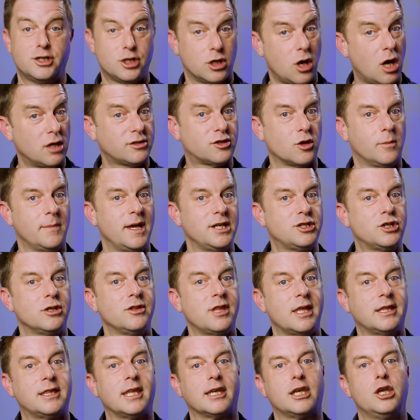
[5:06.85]
should also mention
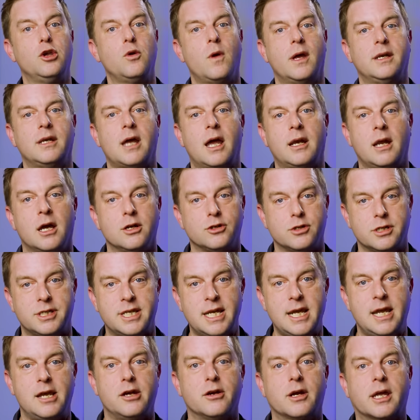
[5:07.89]
that the
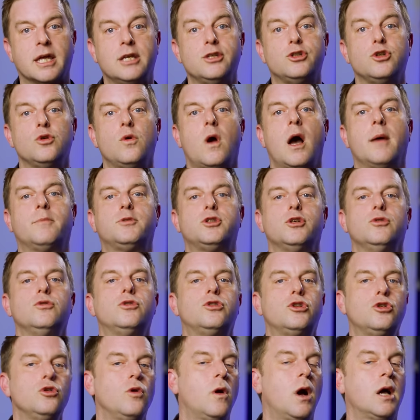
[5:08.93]
QN900D here can do up to
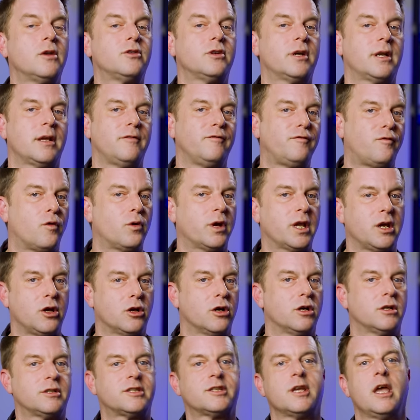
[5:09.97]
240
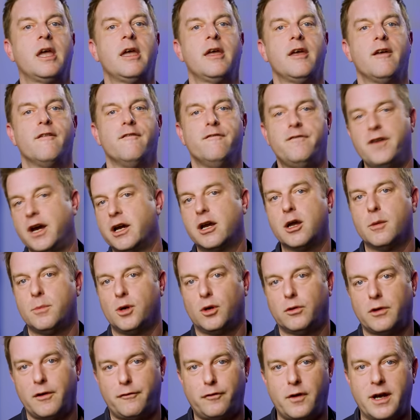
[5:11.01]
Hz
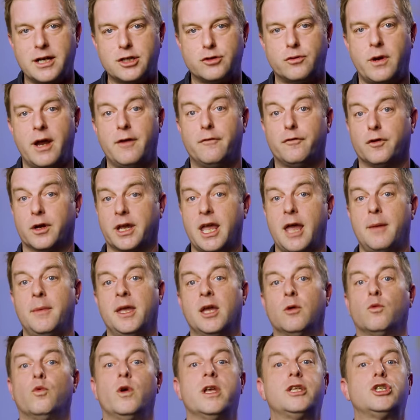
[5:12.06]
variable refresh rate for
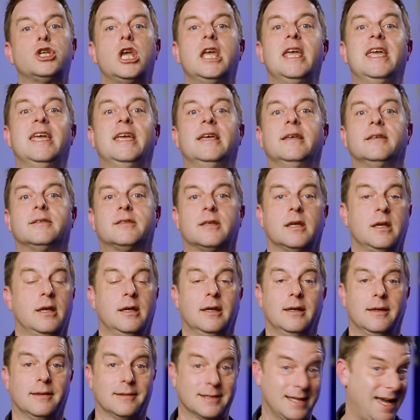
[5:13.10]
gaming, which is
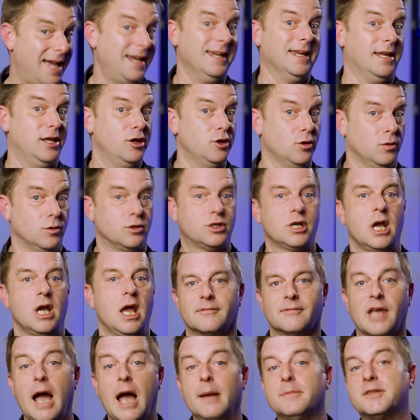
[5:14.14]
kind of huge.
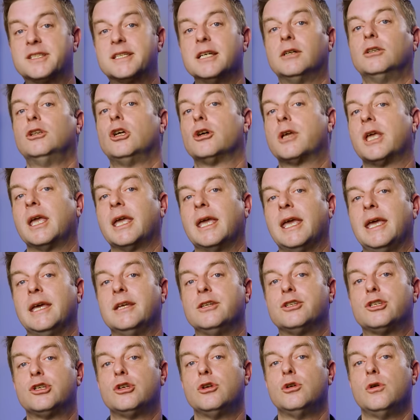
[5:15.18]
I'm still looking
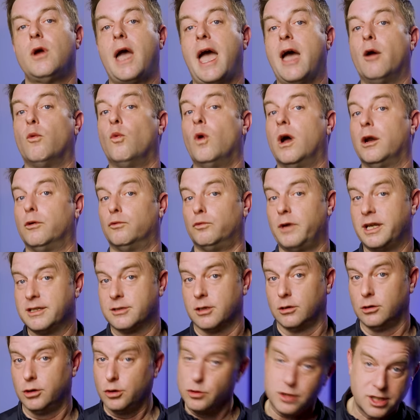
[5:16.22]
into at what
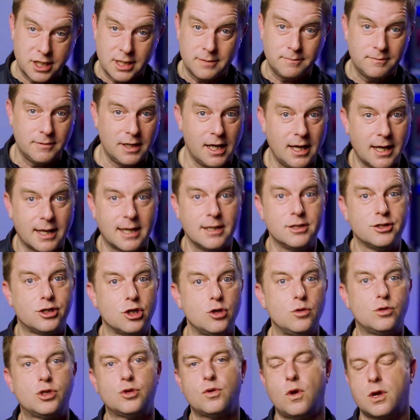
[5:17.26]
resolution it can
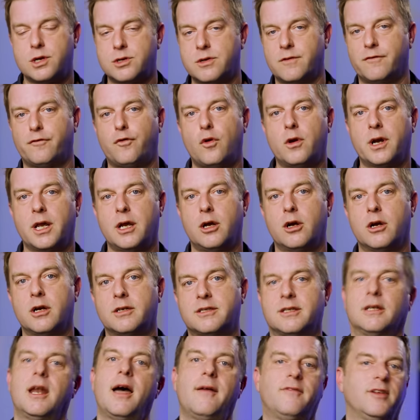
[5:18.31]
do 240
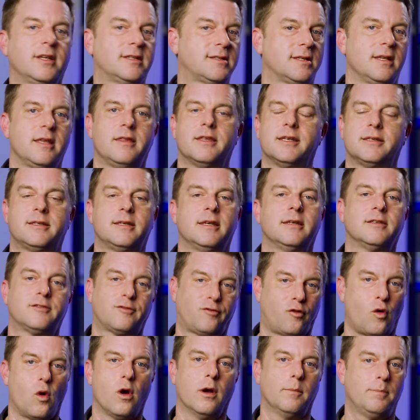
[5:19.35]
Hz, and obviously this is
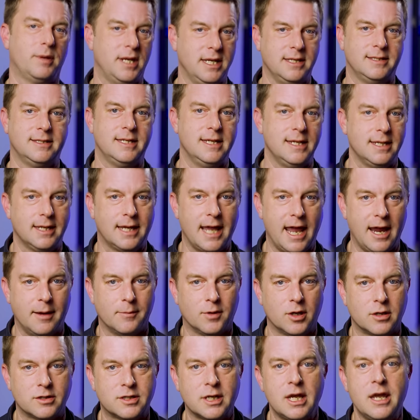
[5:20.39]
for PC
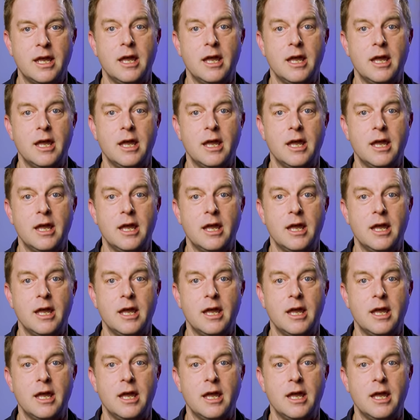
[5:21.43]
gamers,